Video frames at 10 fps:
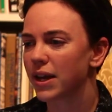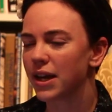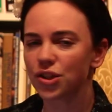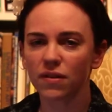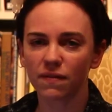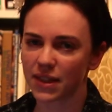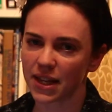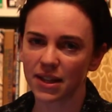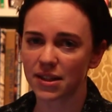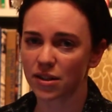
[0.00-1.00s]
each of
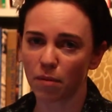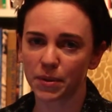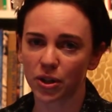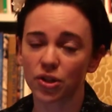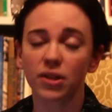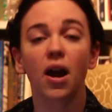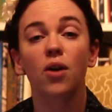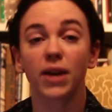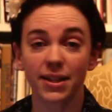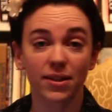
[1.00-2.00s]
these sculptors,
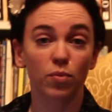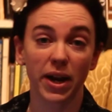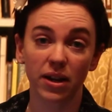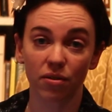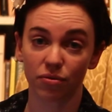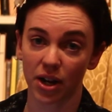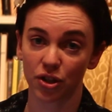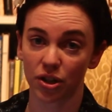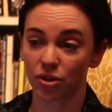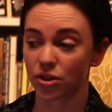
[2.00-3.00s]
okay, so Randolph
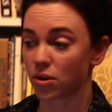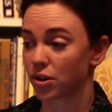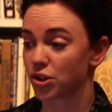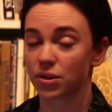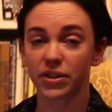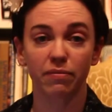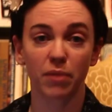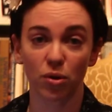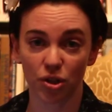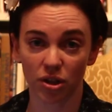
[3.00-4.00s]
Rogers or Joseph
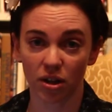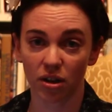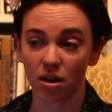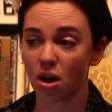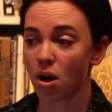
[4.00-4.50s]
Mosher